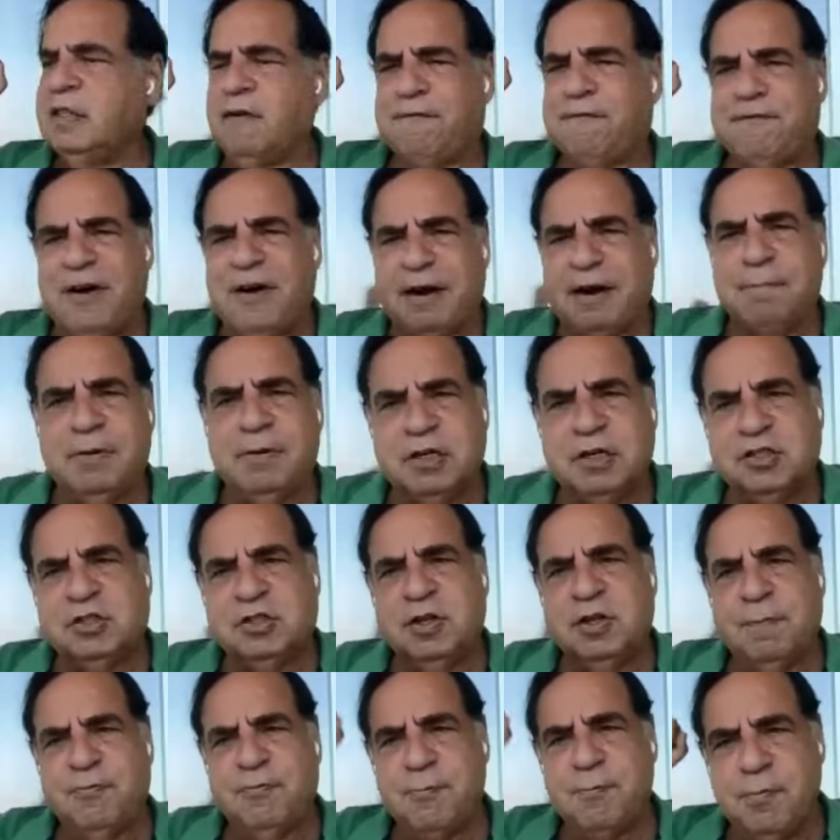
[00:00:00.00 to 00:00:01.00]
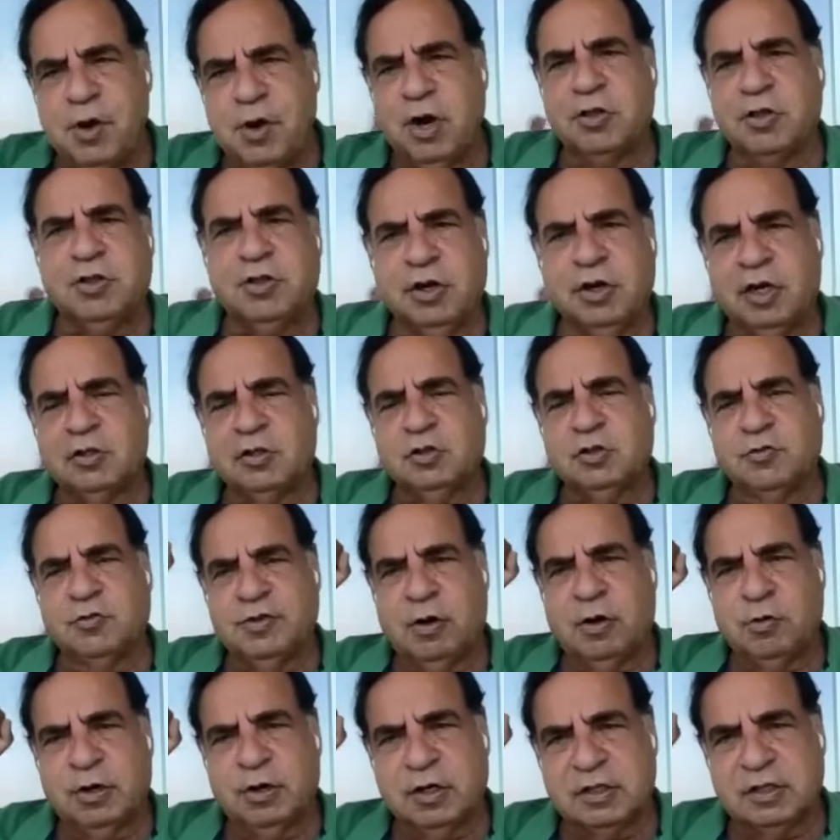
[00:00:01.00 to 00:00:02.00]
the farmers, the murderers mm. of
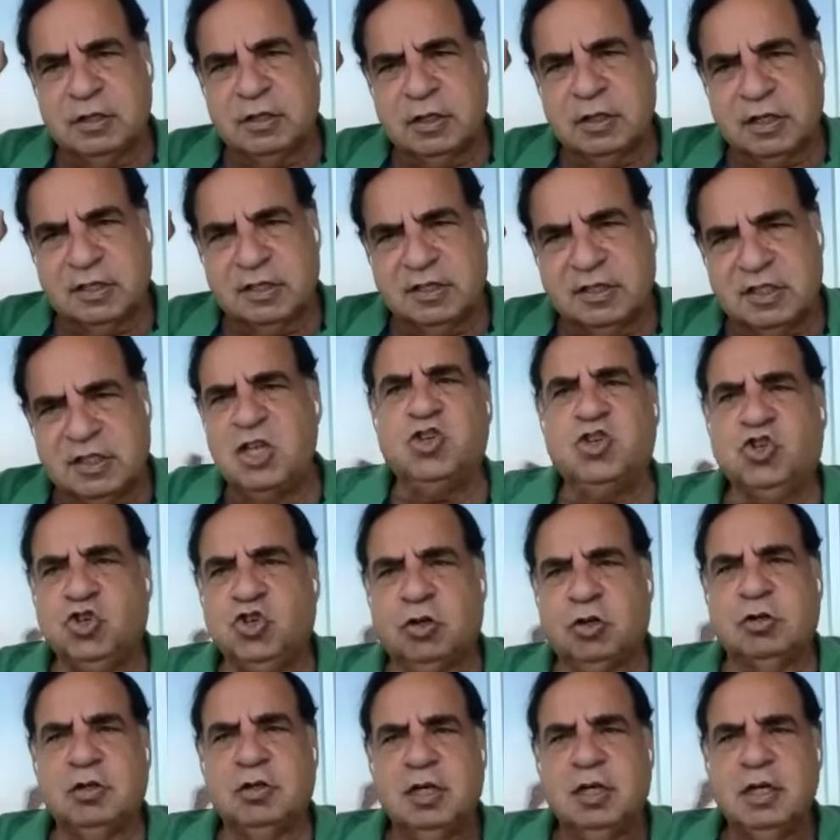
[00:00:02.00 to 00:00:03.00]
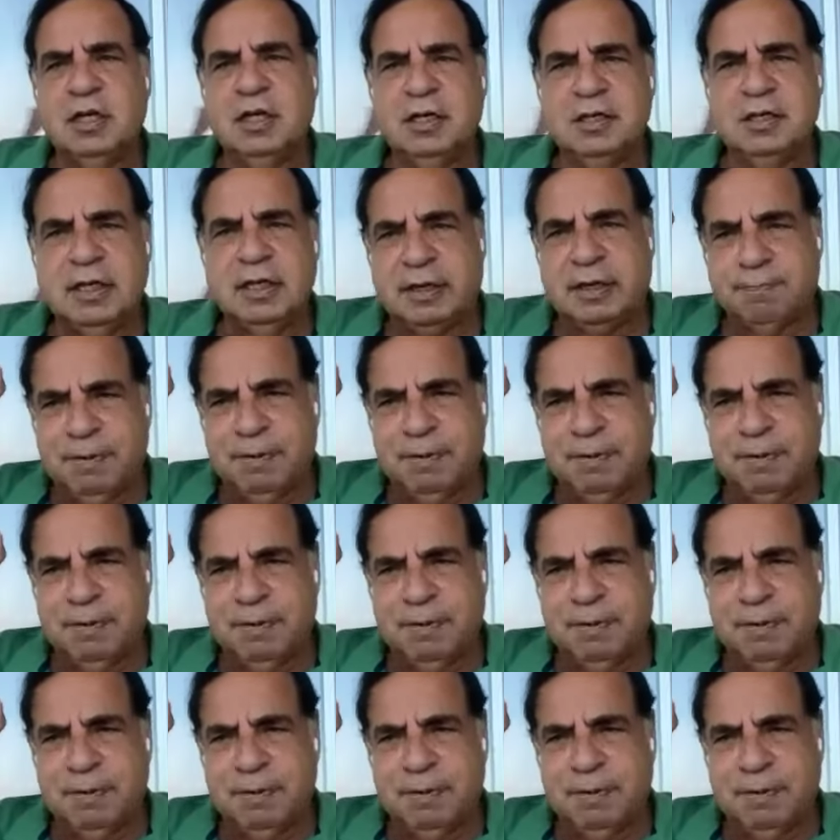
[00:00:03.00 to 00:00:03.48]
our extinction, mm. they